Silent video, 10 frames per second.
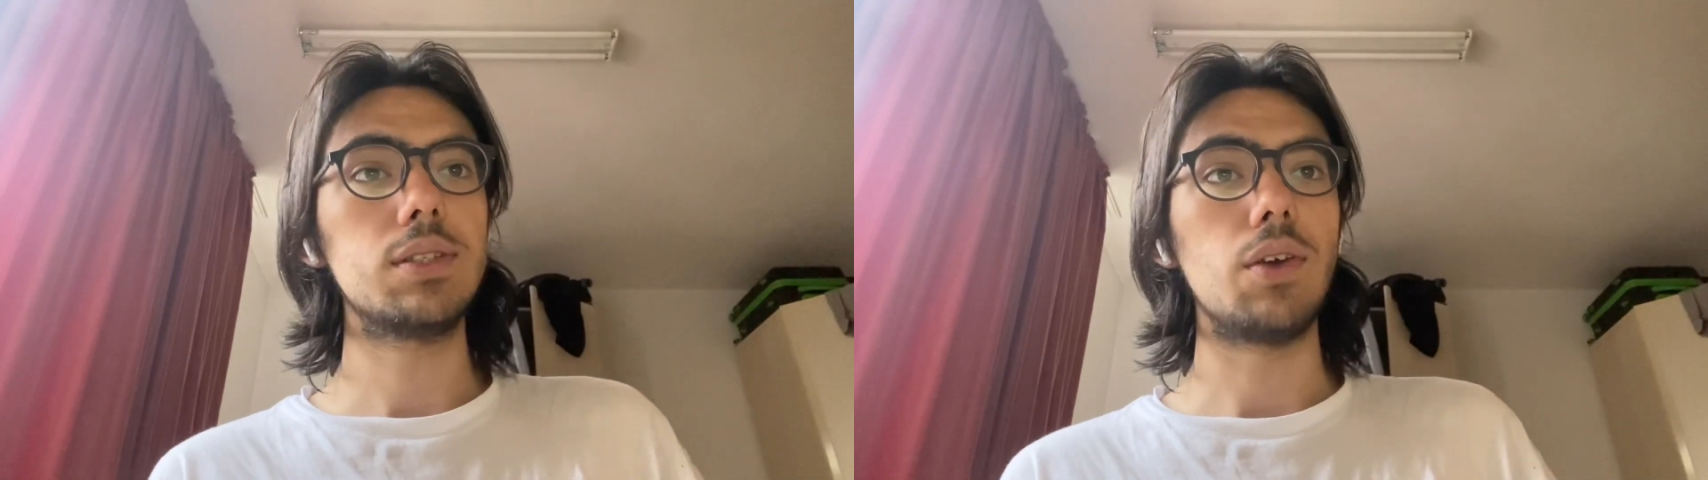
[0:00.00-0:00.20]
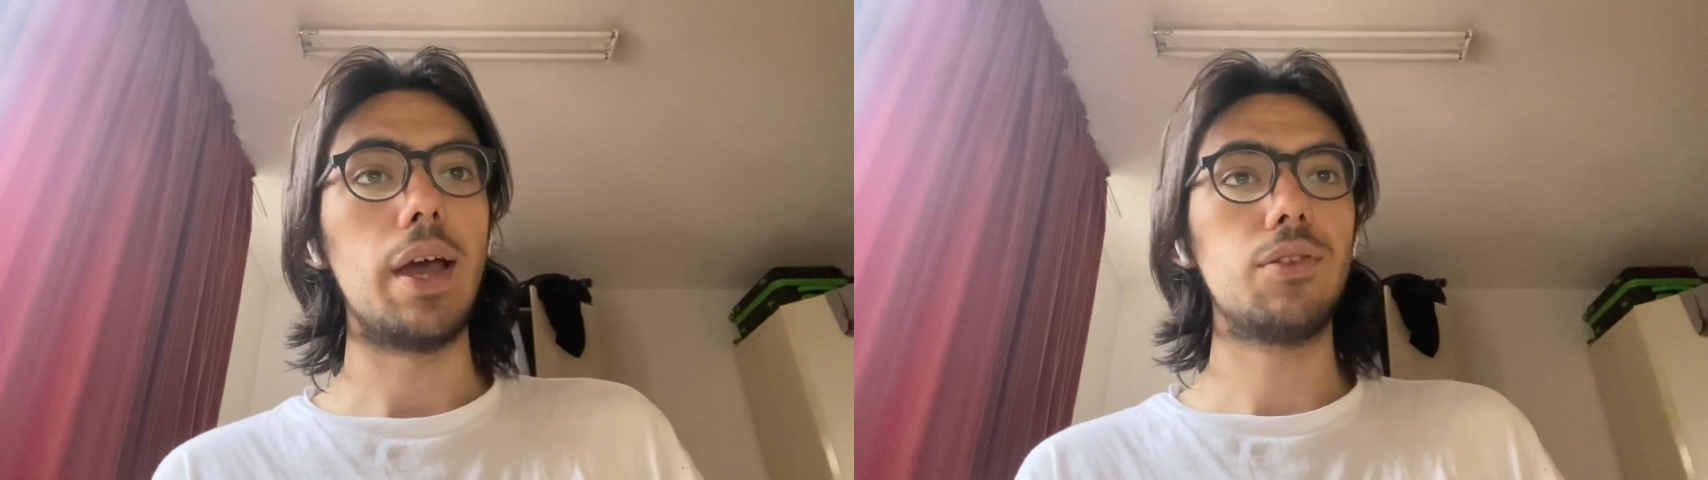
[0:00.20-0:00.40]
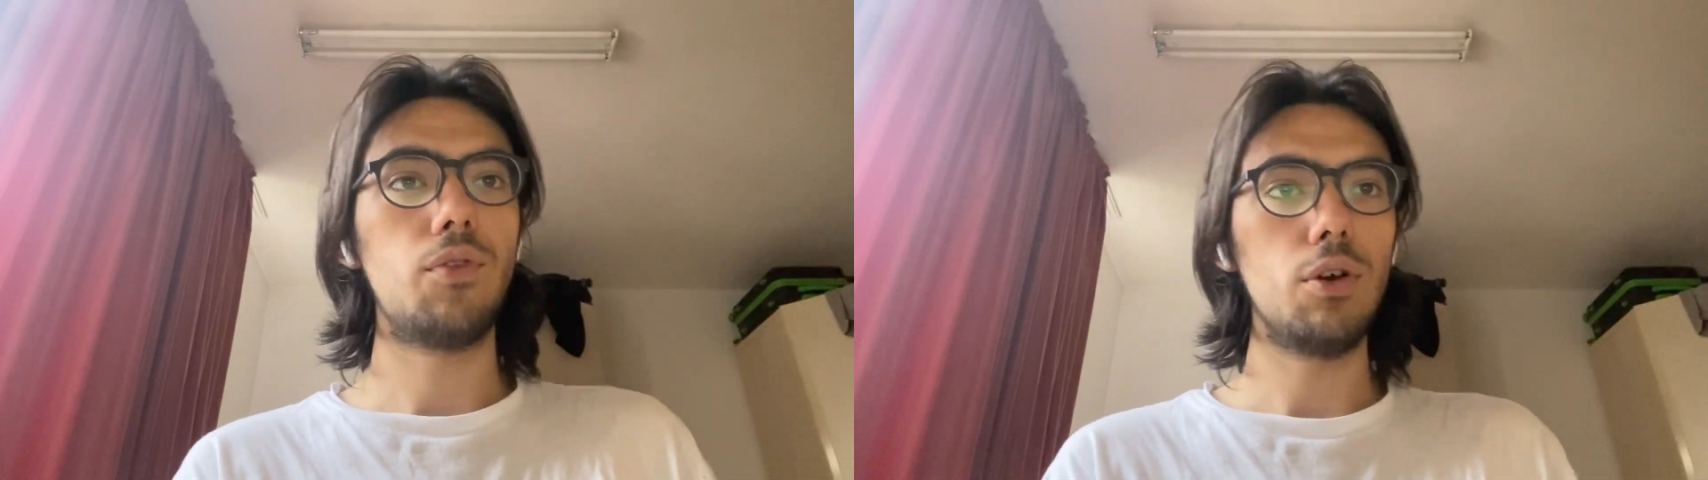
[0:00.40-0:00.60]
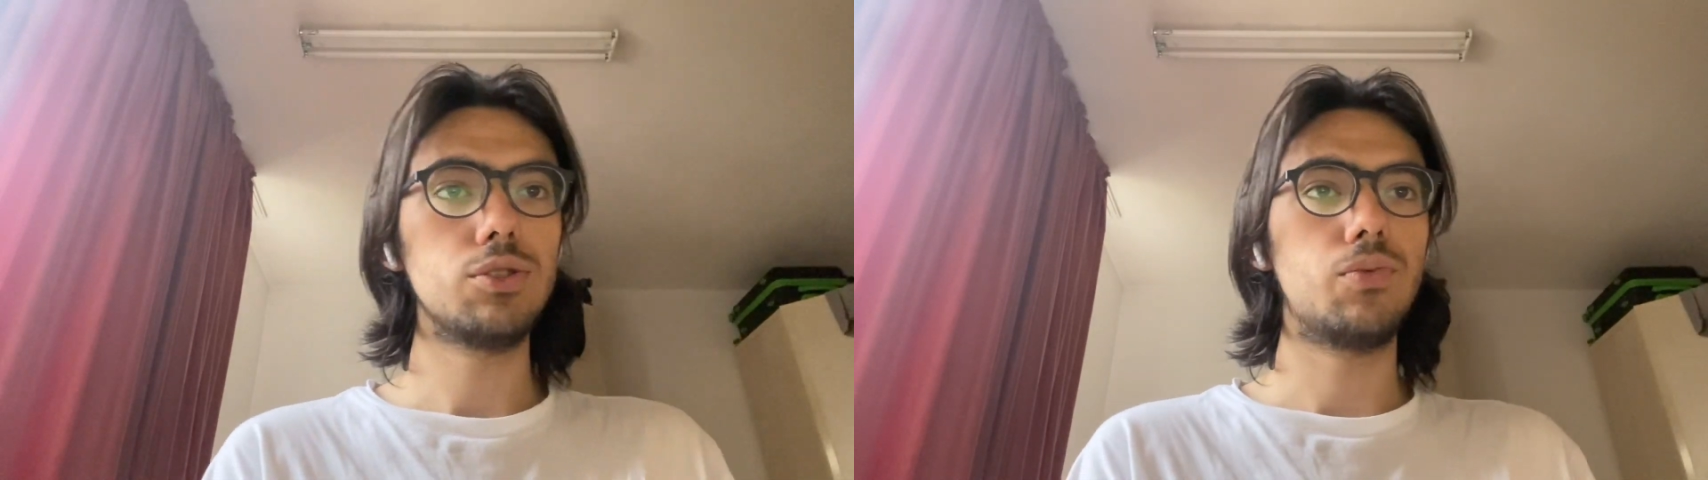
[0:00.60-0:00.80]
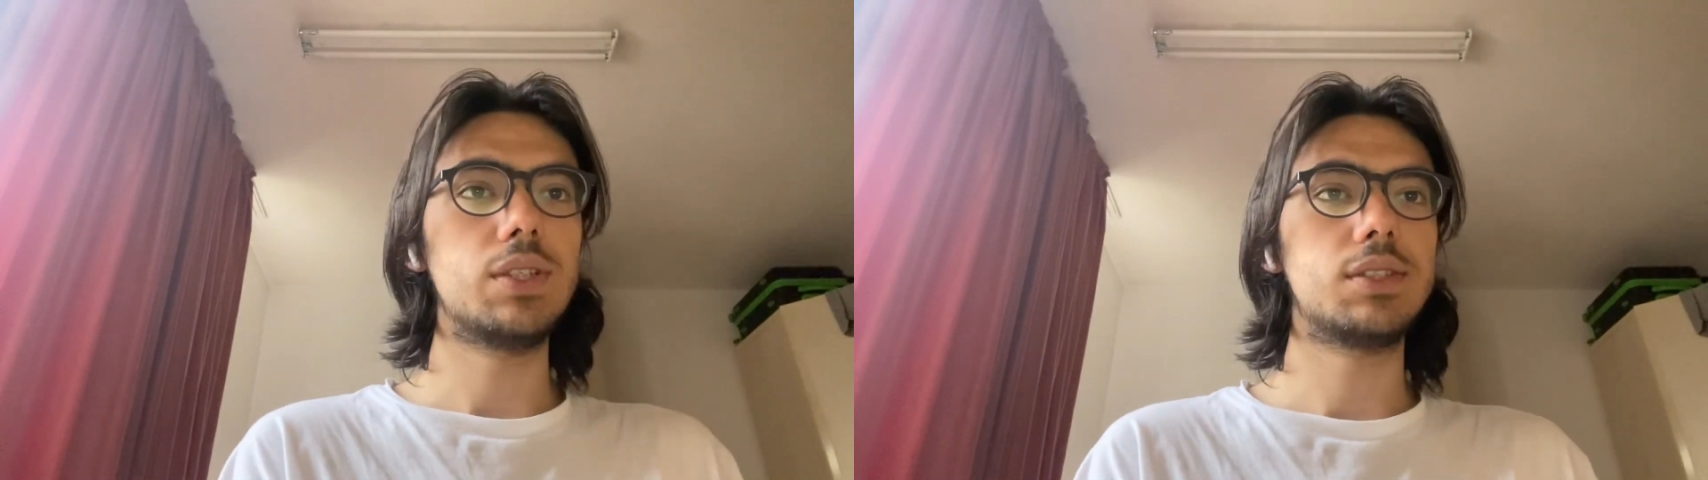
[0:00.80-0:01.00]
At first,
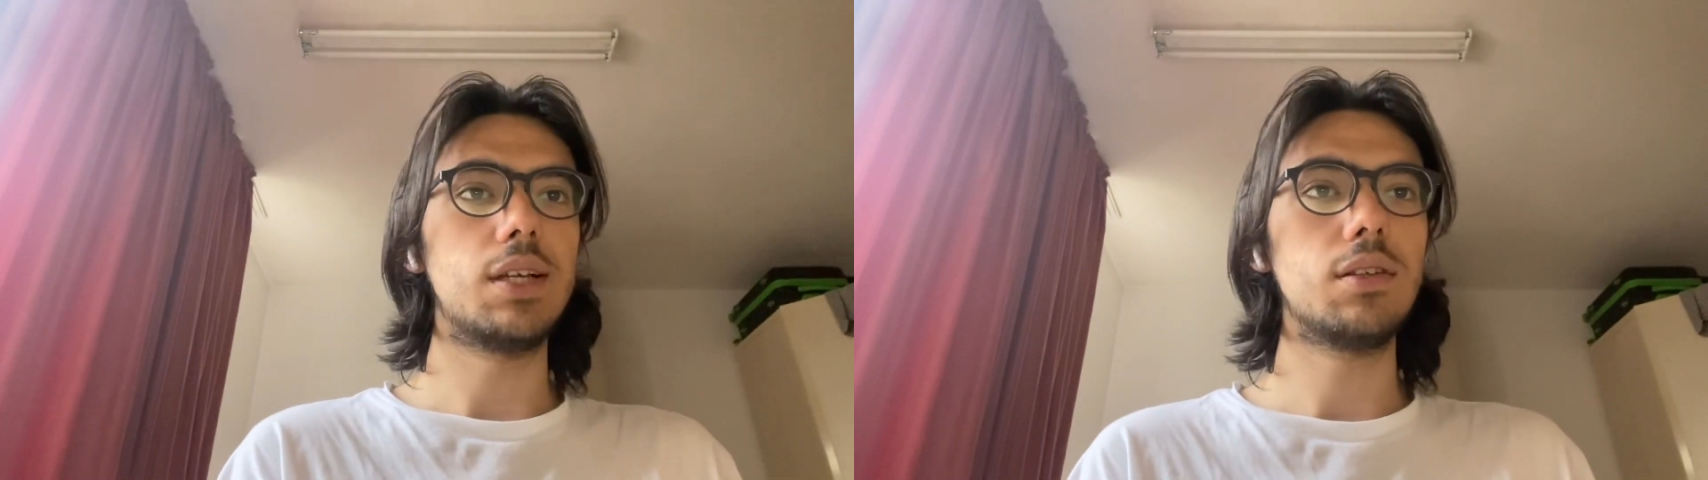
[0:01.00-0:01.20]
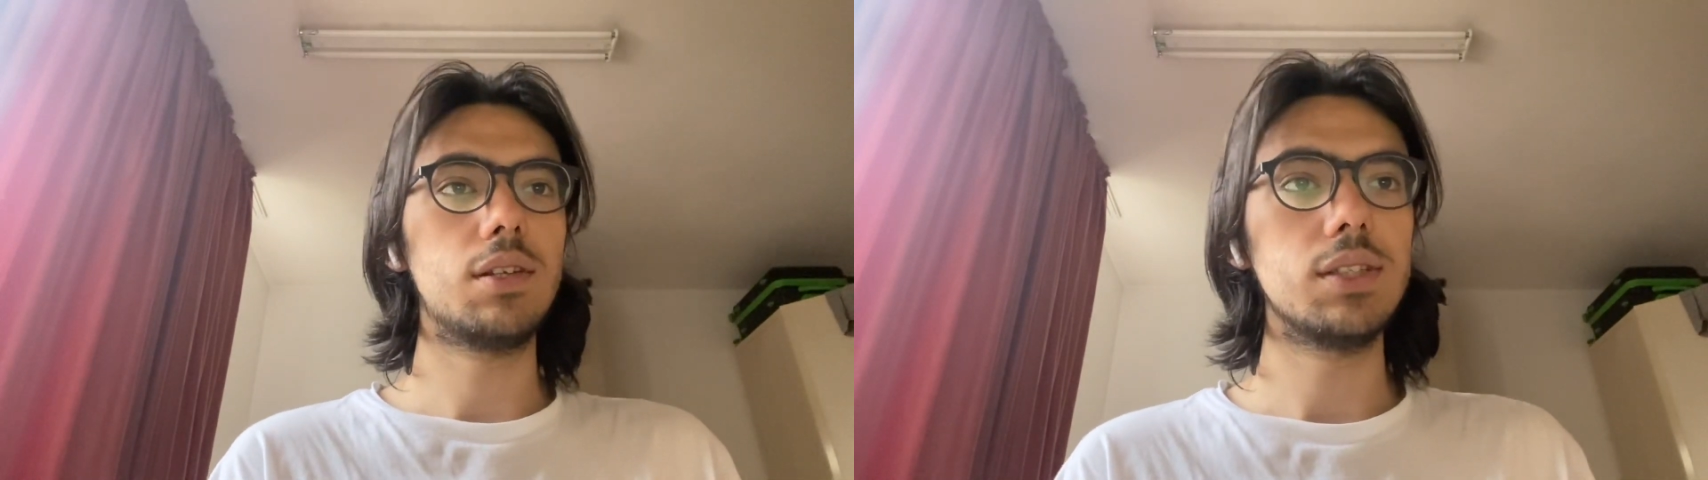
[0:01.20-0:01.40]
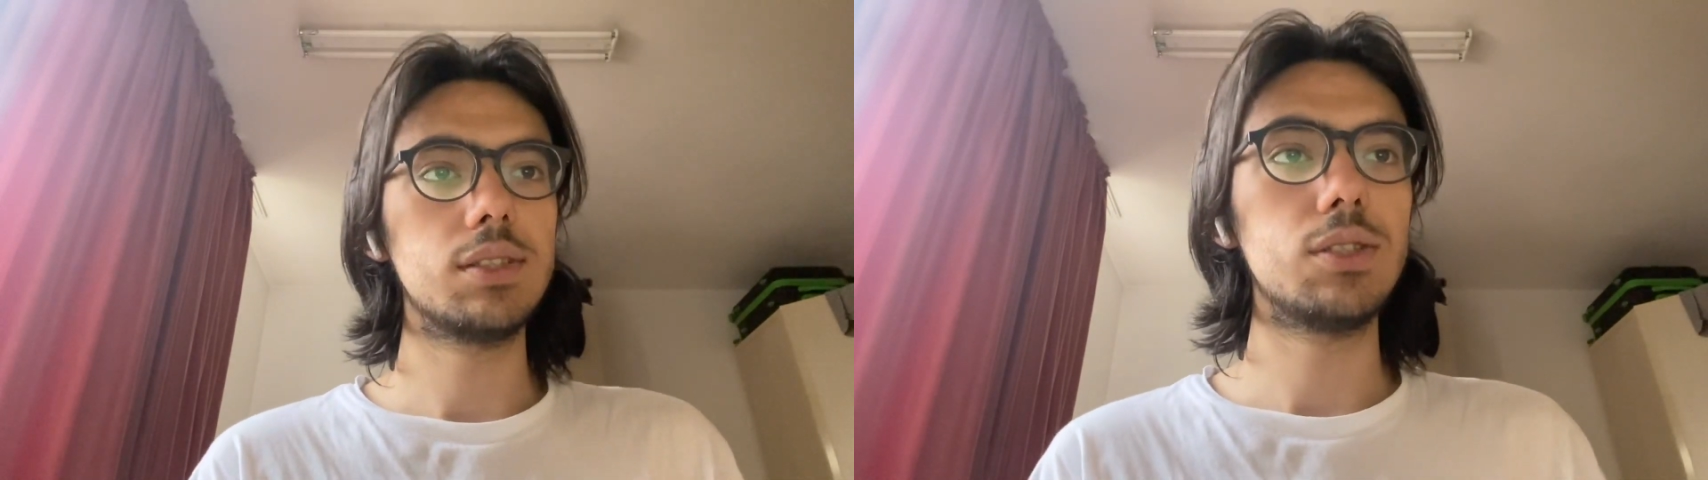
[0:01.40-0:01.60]
we set the distance